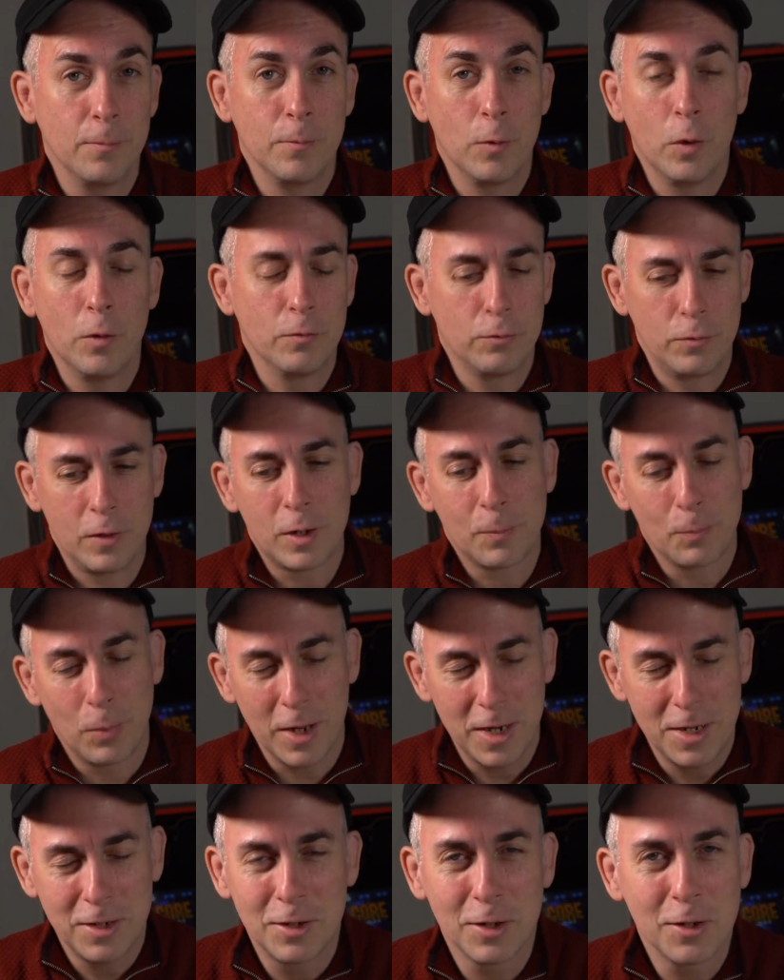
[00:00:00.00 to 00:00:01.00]
or
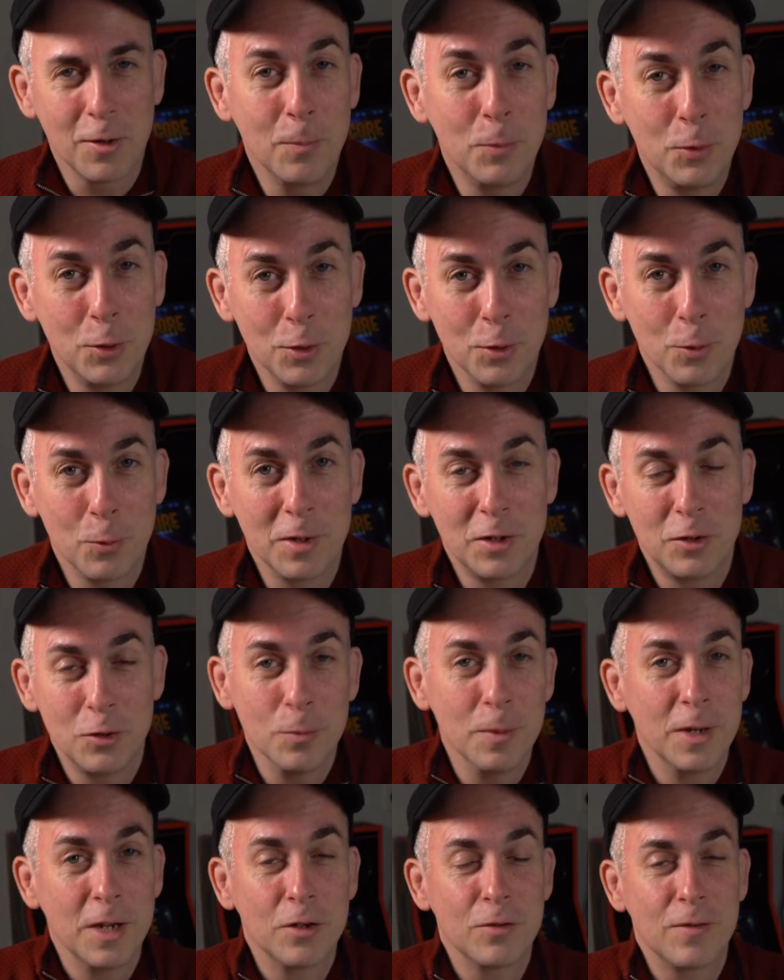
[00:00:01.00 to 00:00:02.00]
replace the computer with
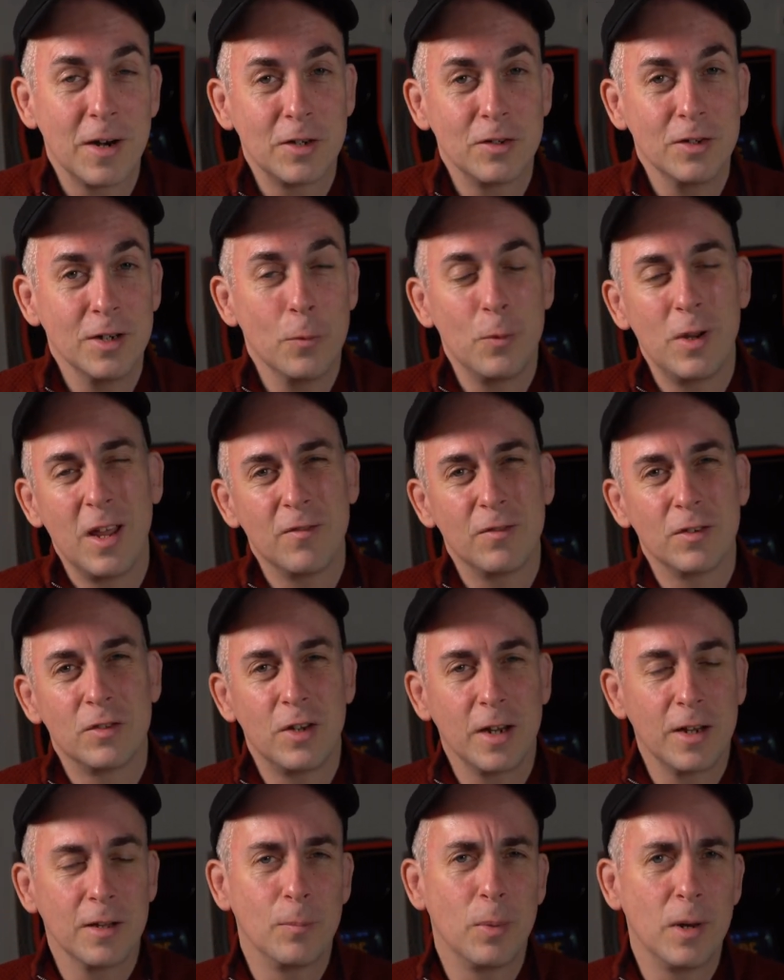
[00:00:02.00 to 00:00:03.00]
human interaction, and we have a
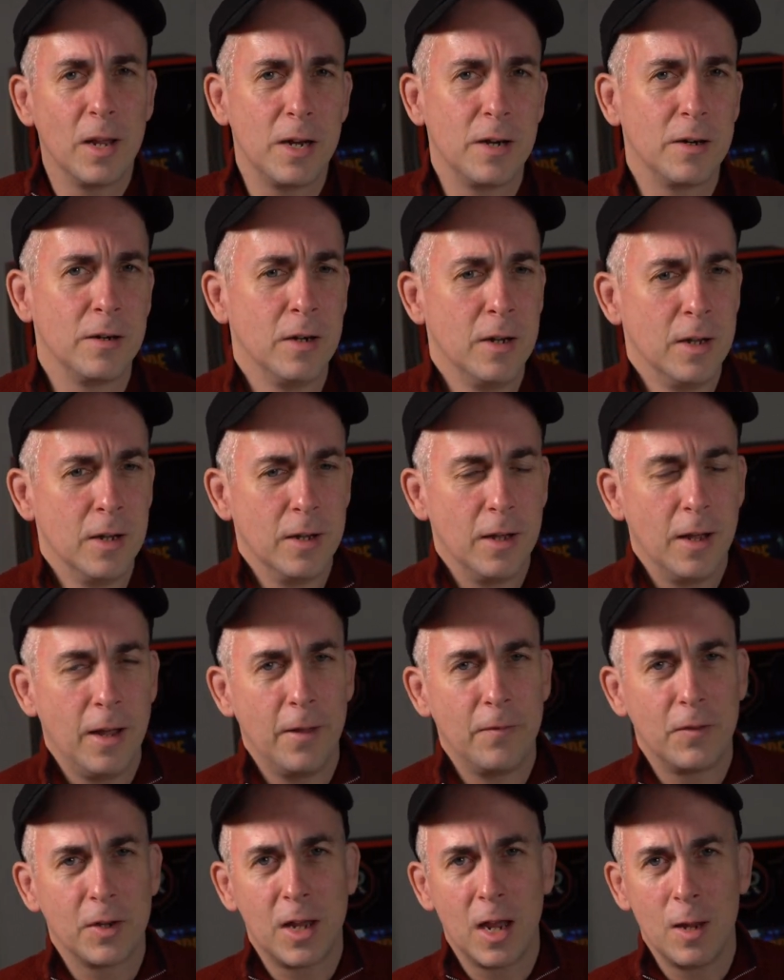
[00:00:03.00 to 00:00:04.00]
second player.
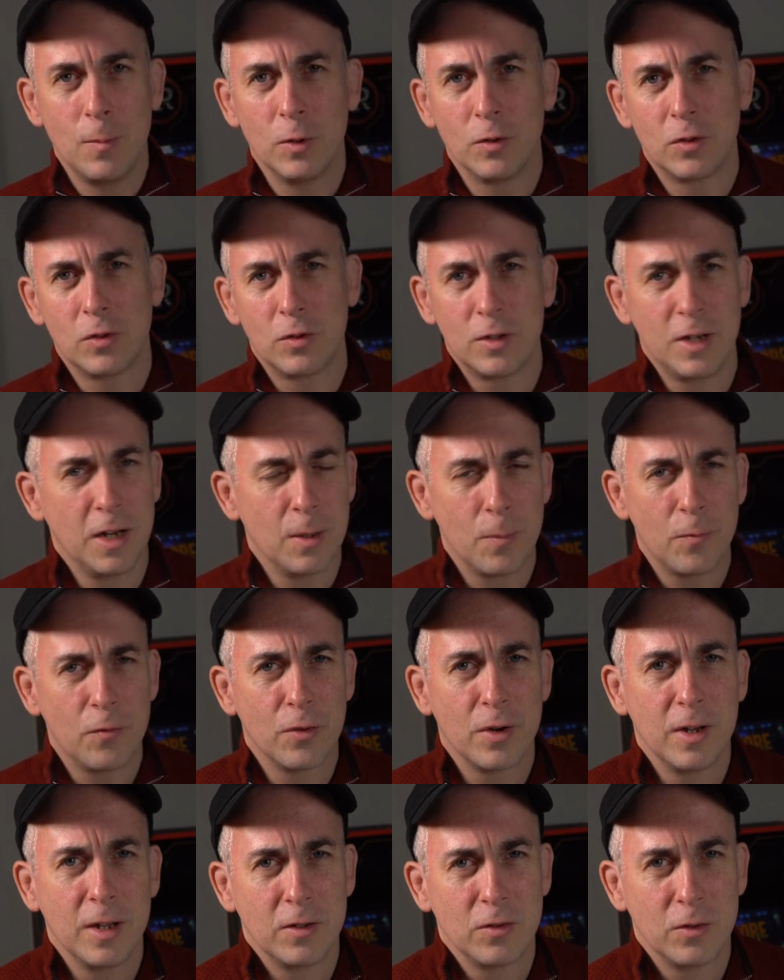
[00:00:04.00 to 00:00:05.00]
The game is set up
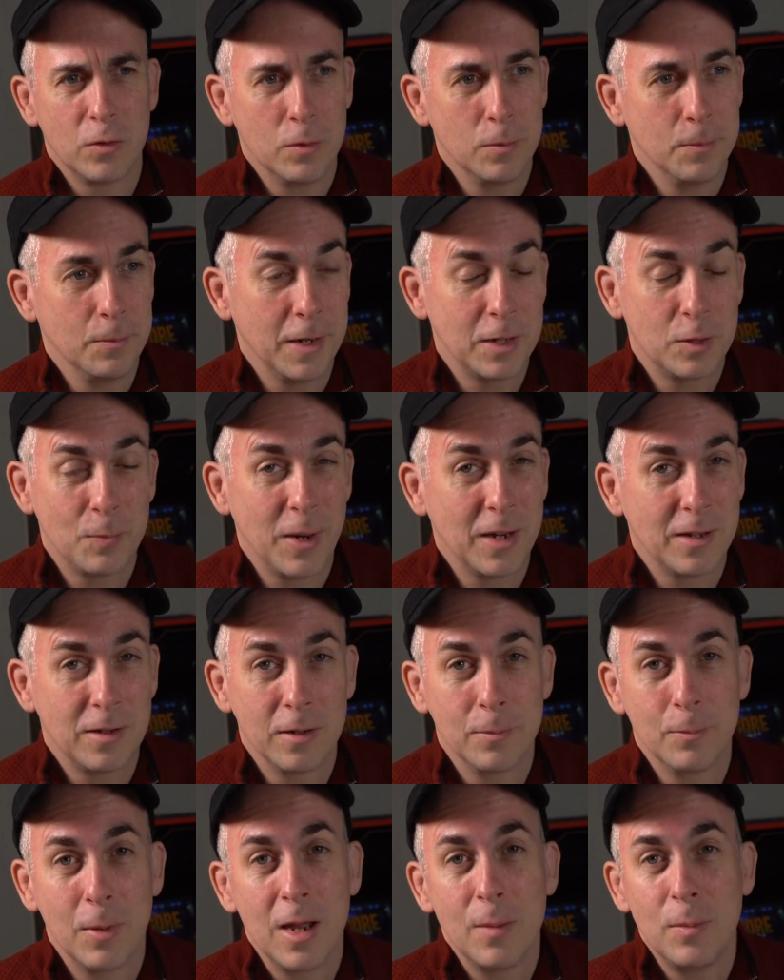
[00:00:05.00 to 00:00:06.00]
for that, so
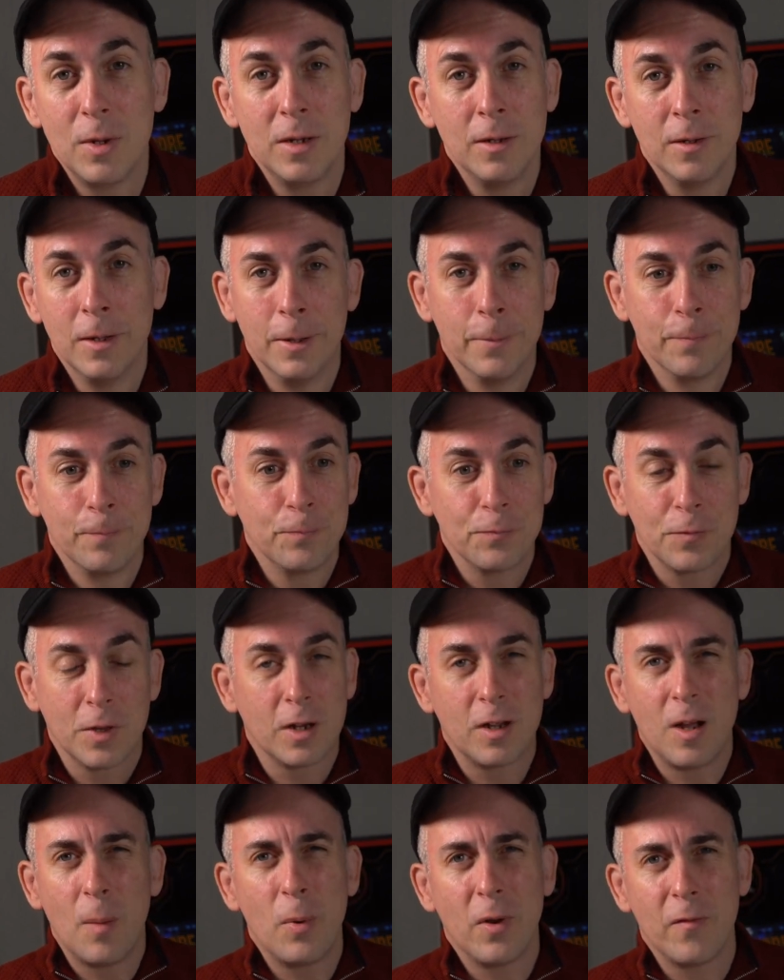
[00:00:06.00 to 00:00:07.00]
expecting maybe
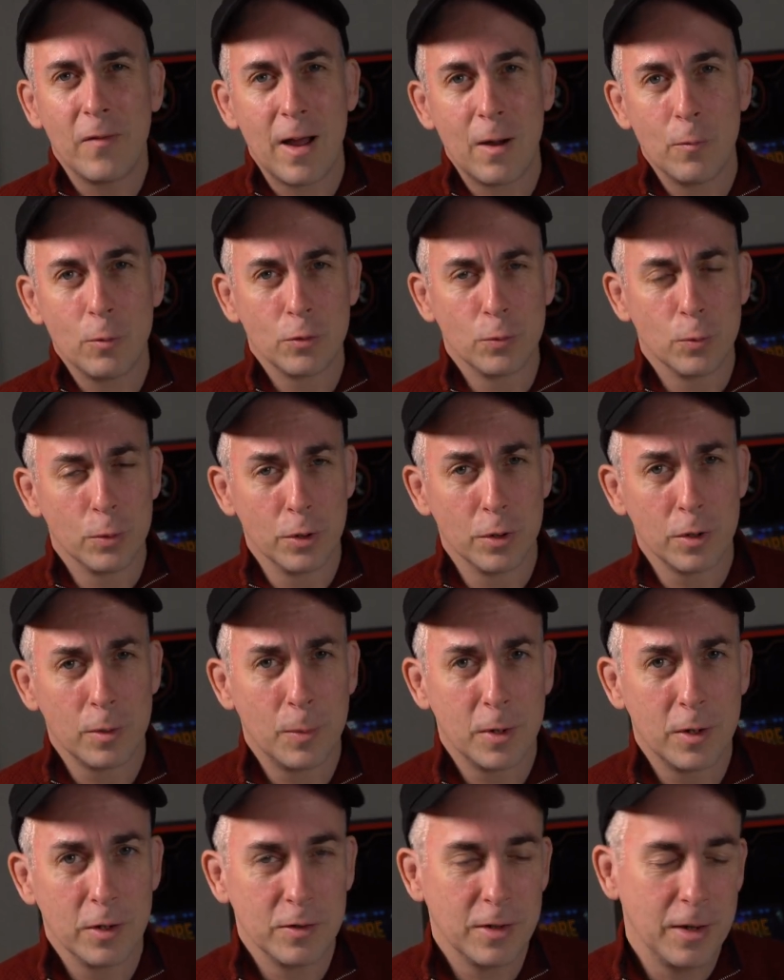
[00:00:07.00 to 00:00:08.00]
a couple of hours work,
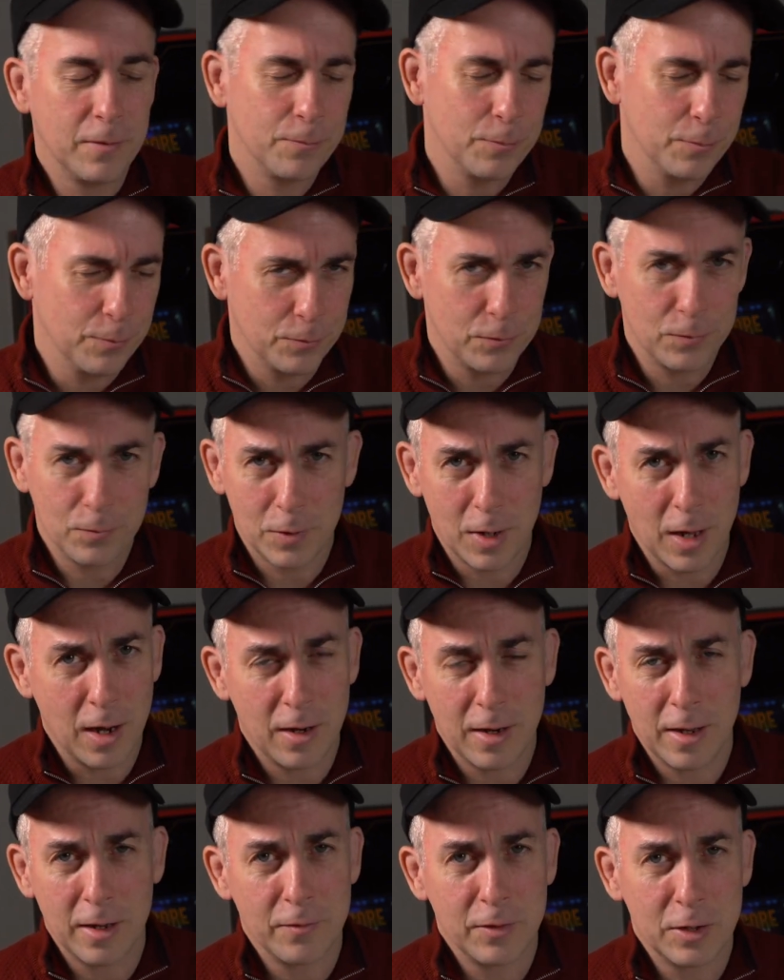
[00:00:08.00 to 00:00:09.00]
because I've got
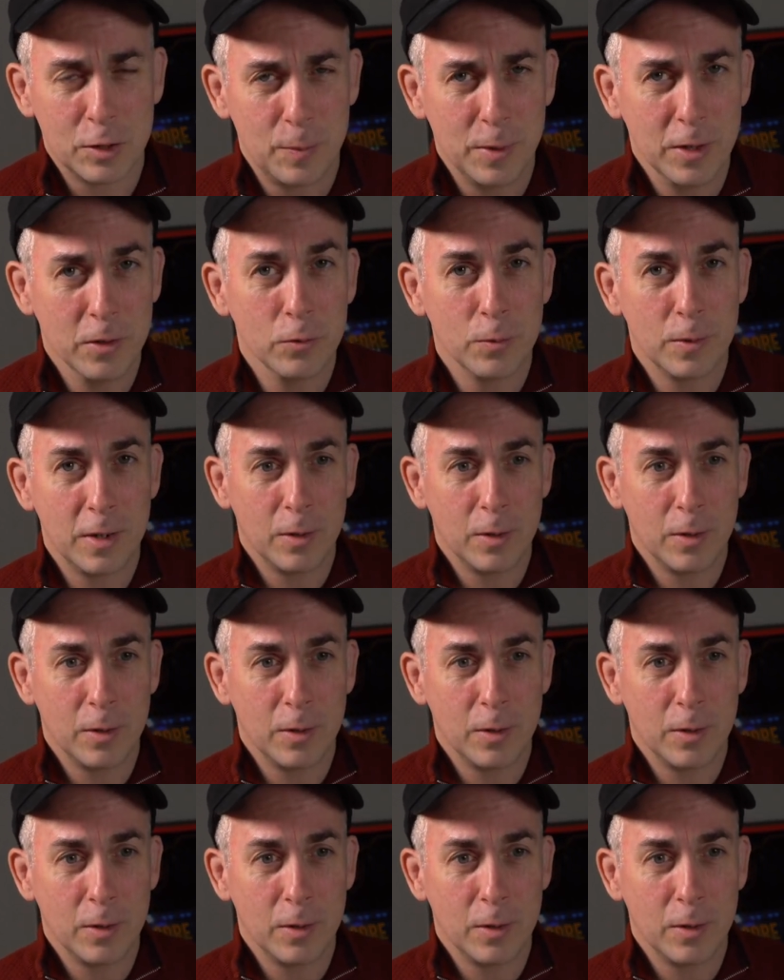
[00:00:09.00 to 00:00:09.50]
a lot of experience with